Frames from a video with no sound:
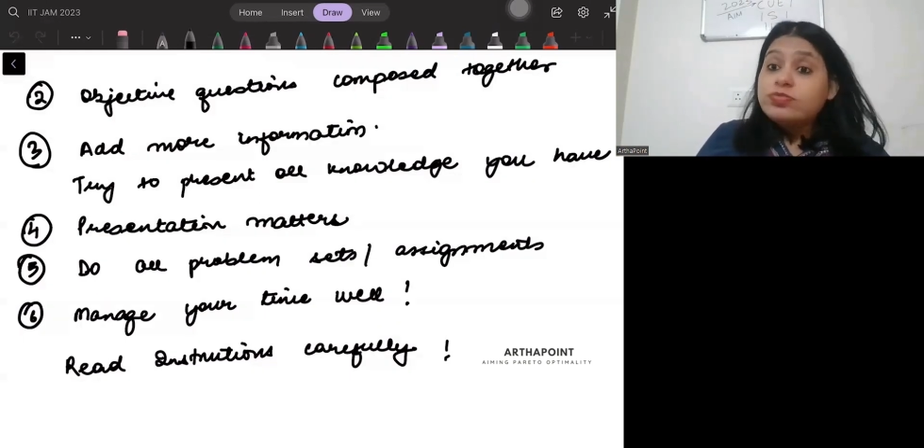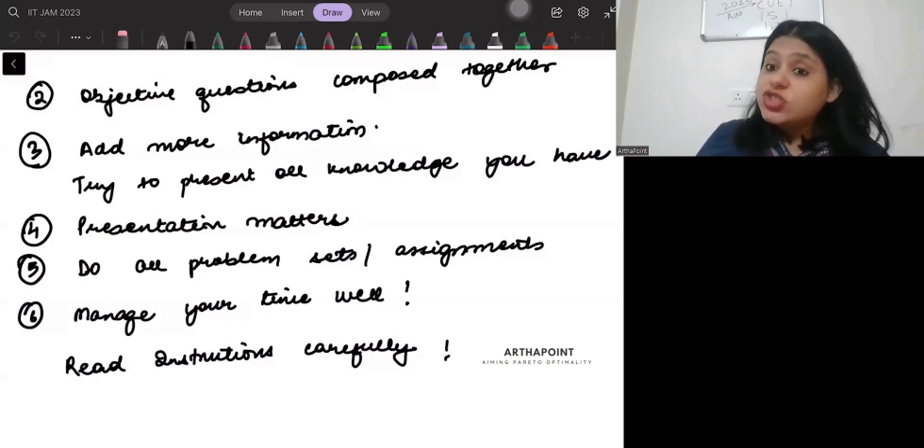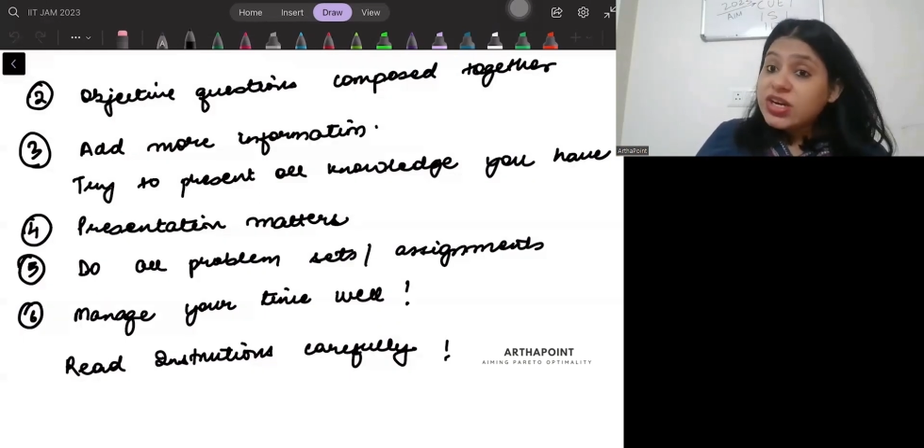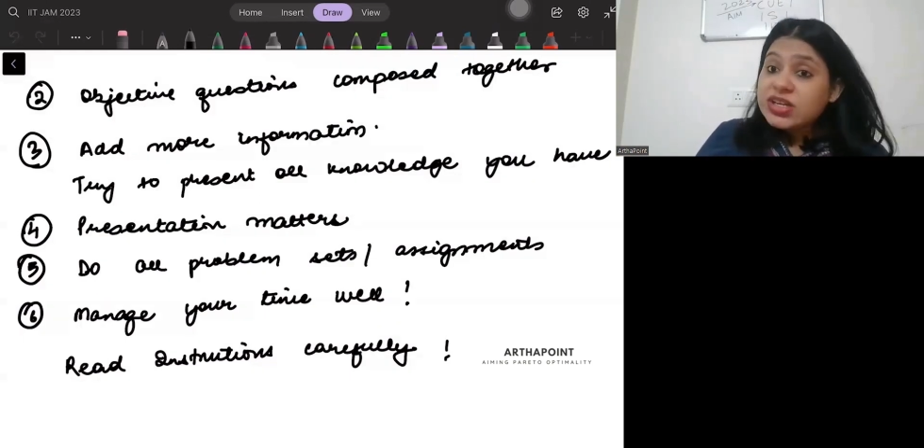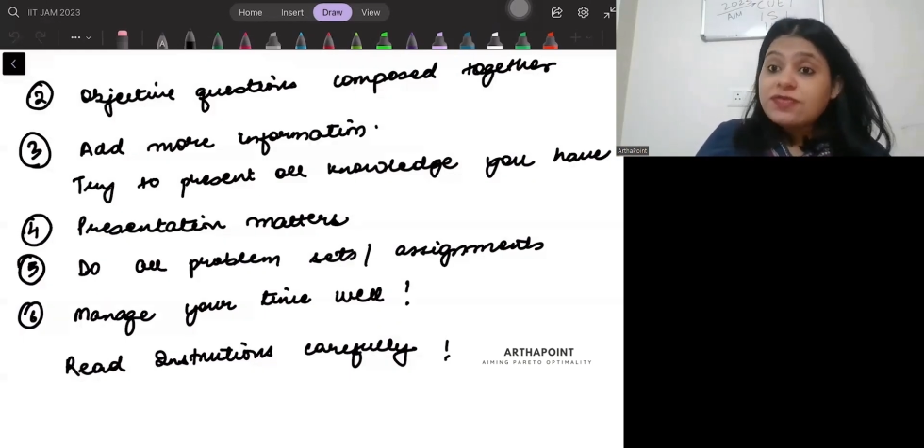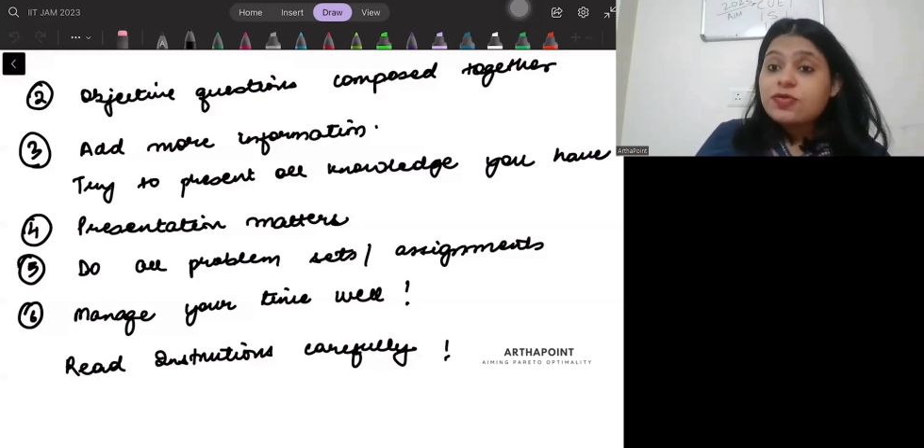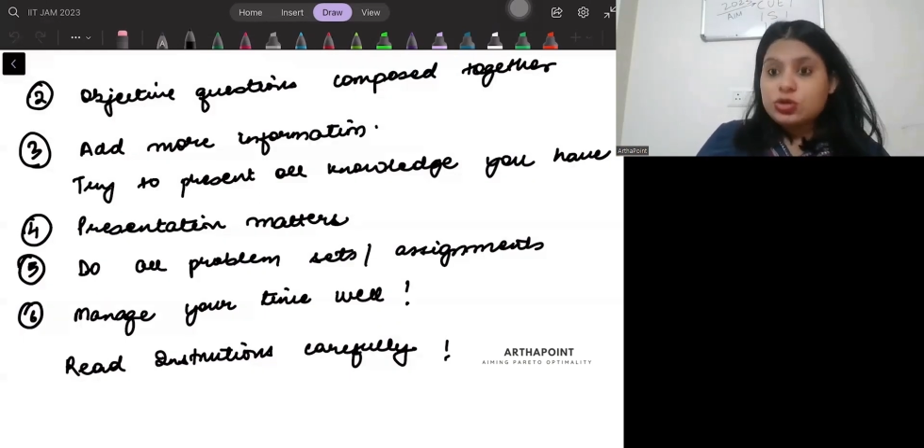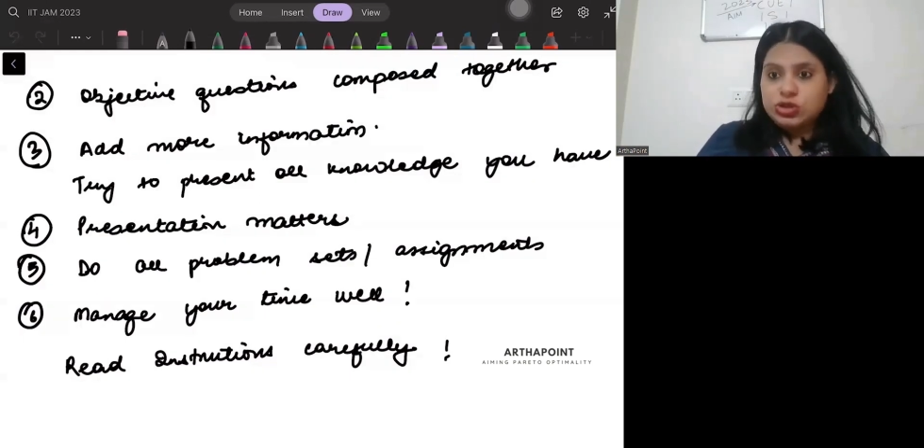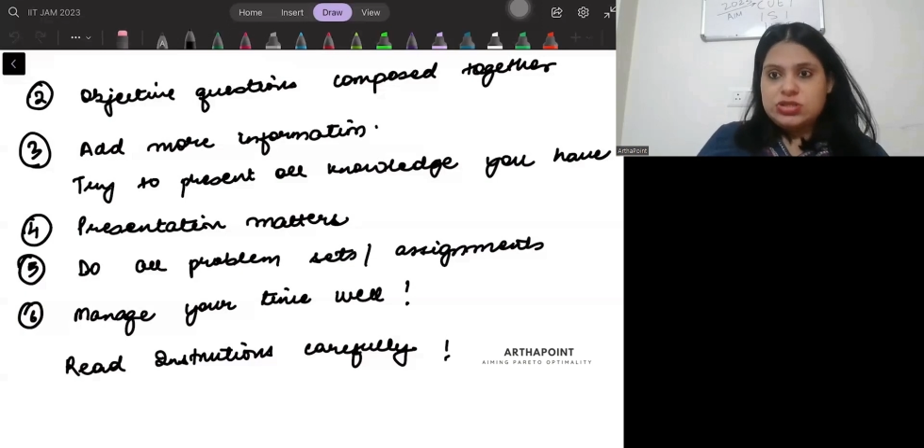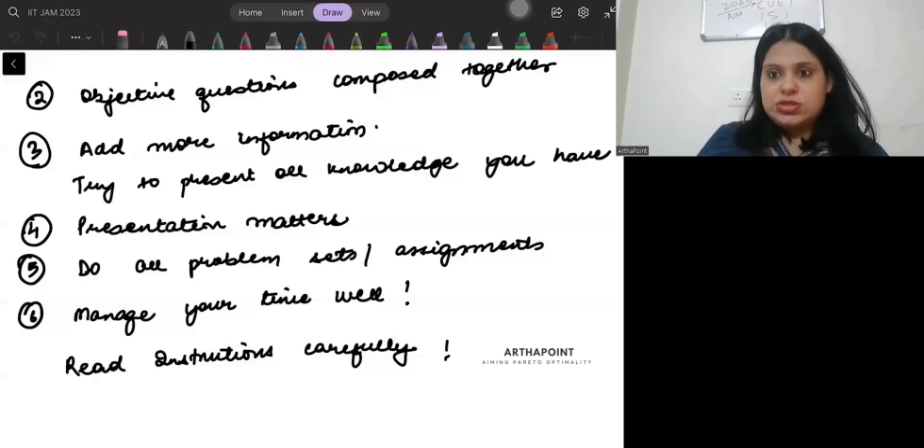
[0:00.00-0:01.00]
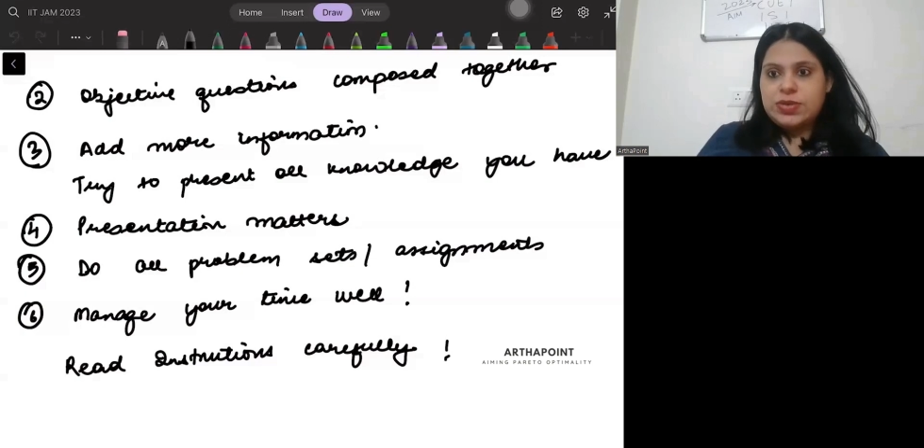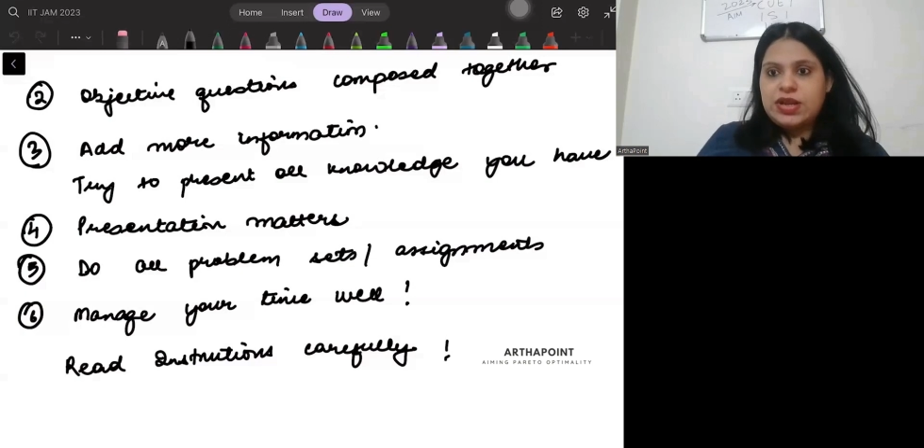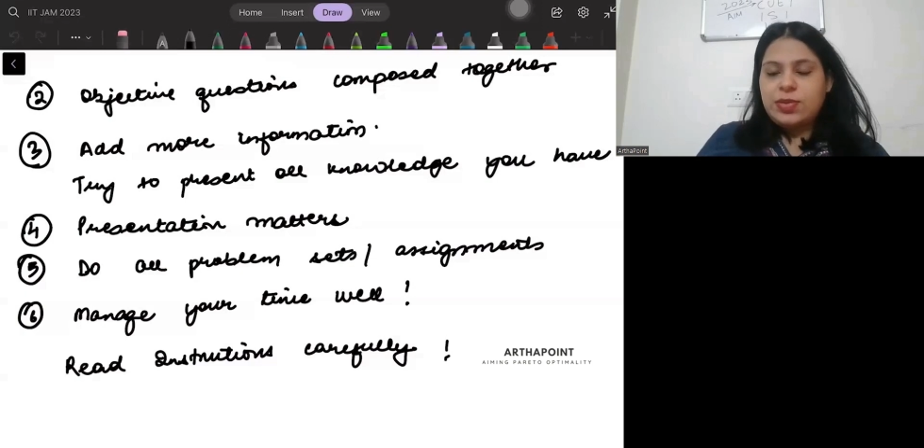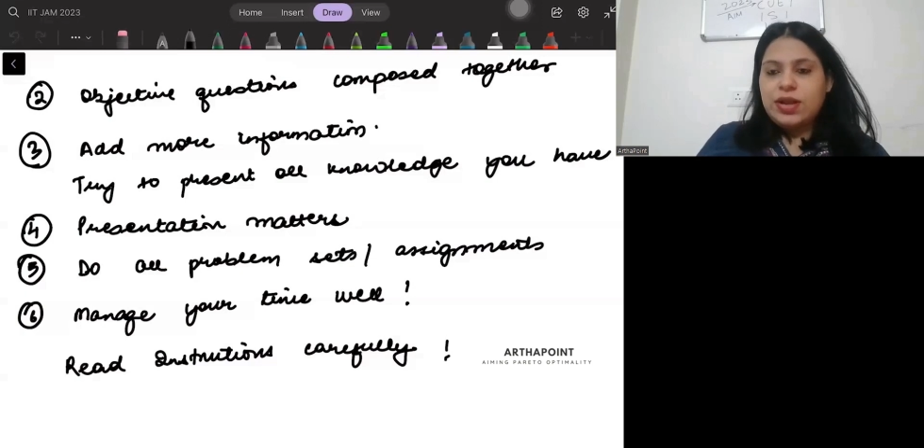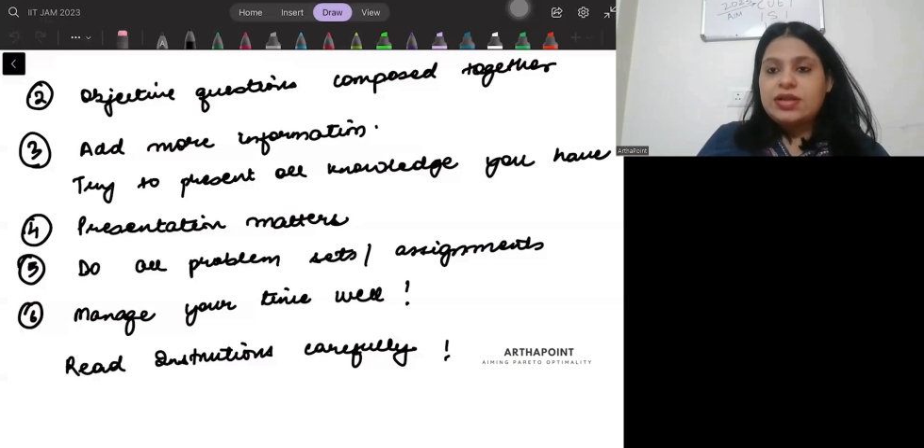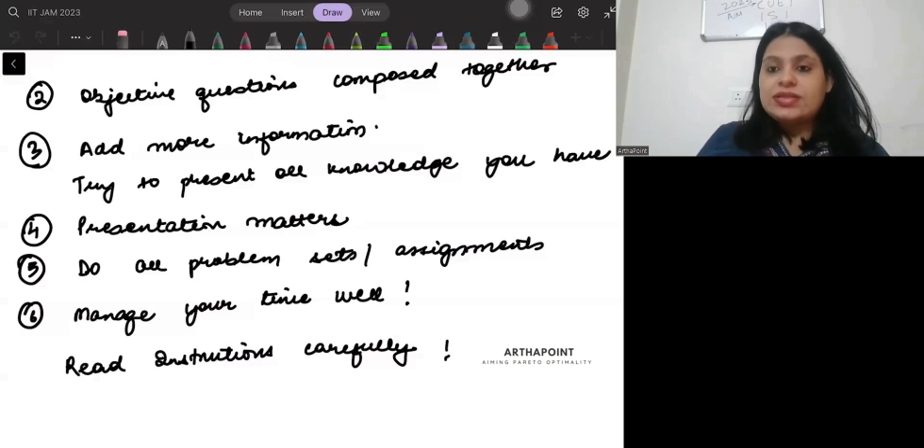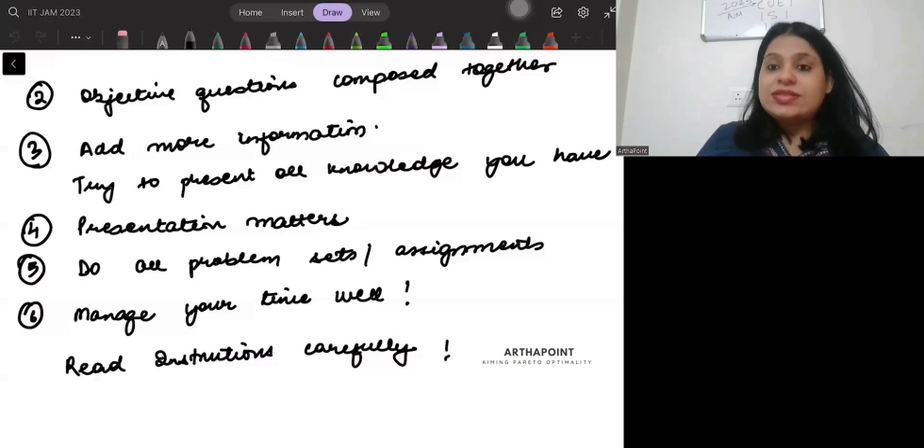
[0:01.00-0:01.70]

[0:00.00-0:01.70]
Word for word: objective questions very well.